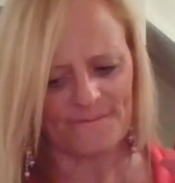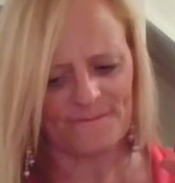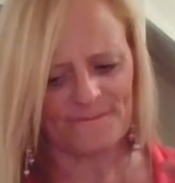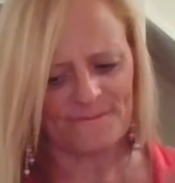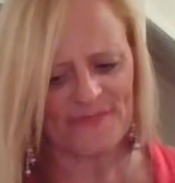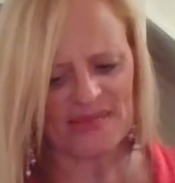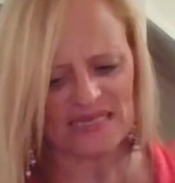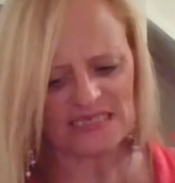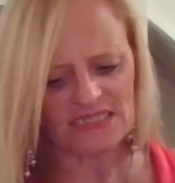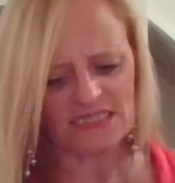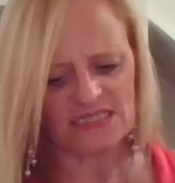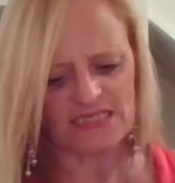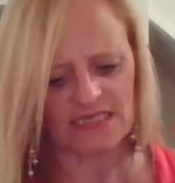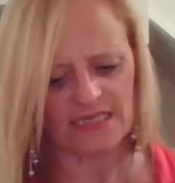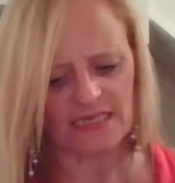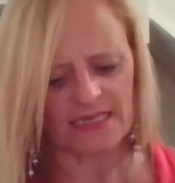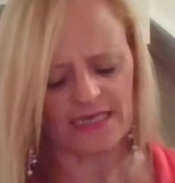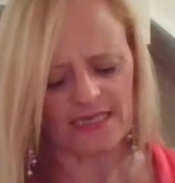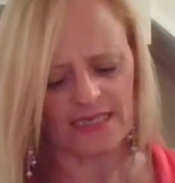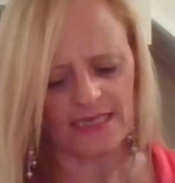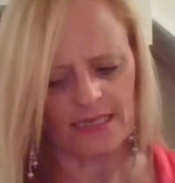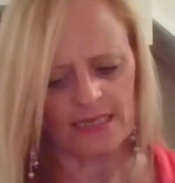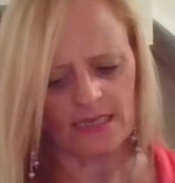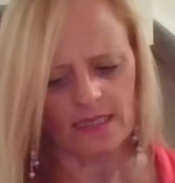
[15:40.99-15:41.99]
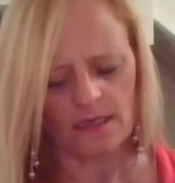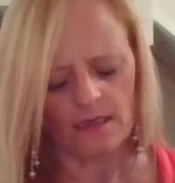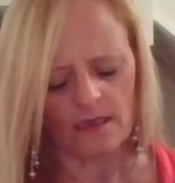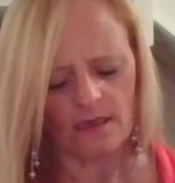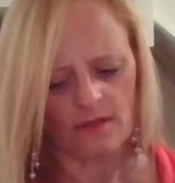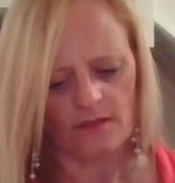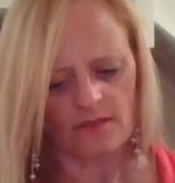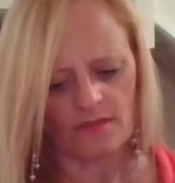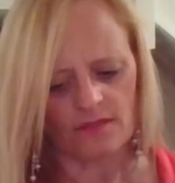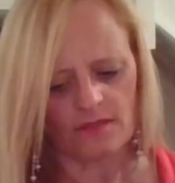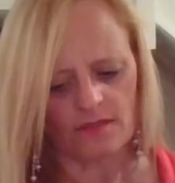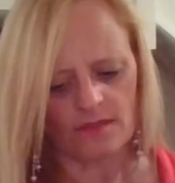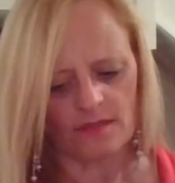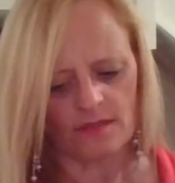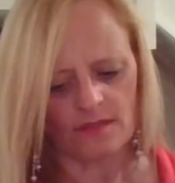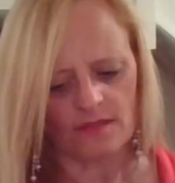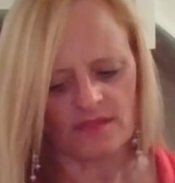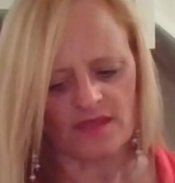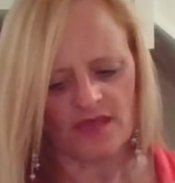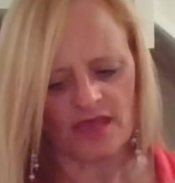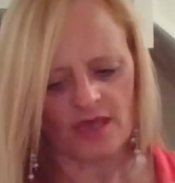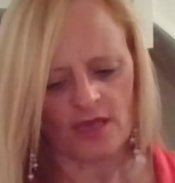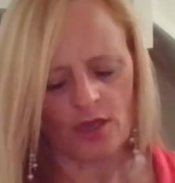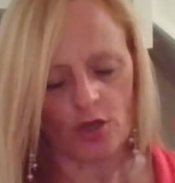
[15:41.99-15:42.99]
Mentally,
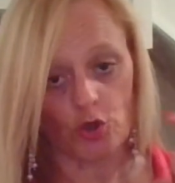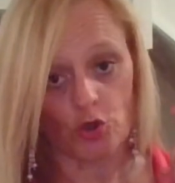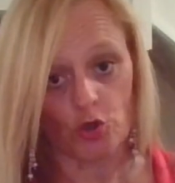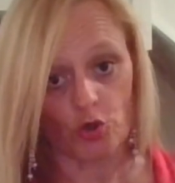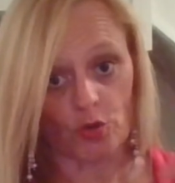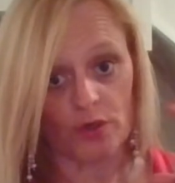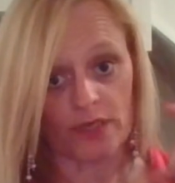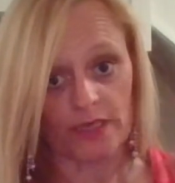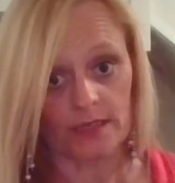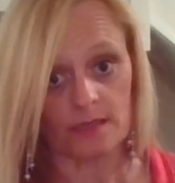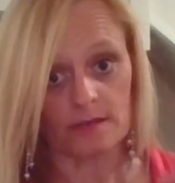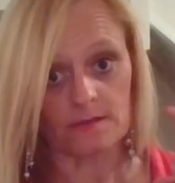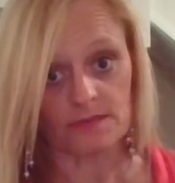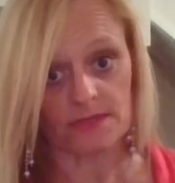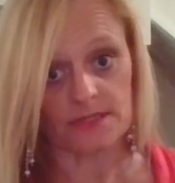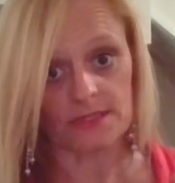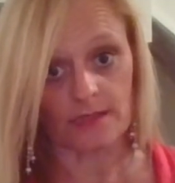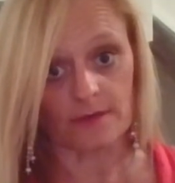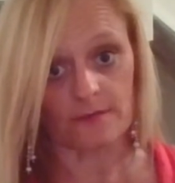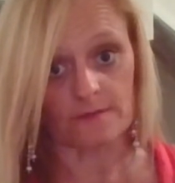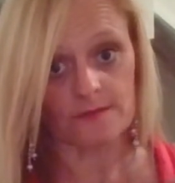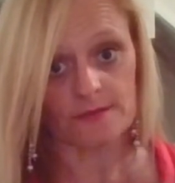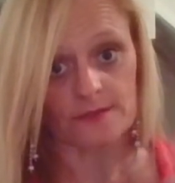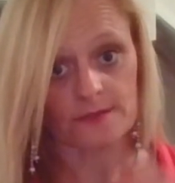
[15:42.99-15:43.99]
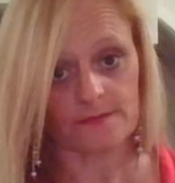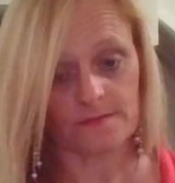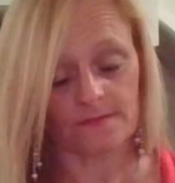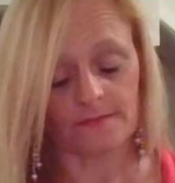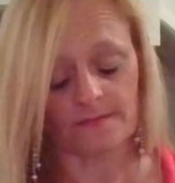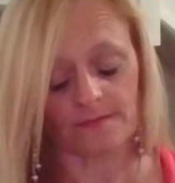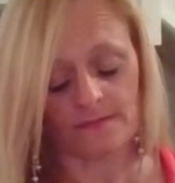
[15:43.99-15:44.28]
they're annoying themselves.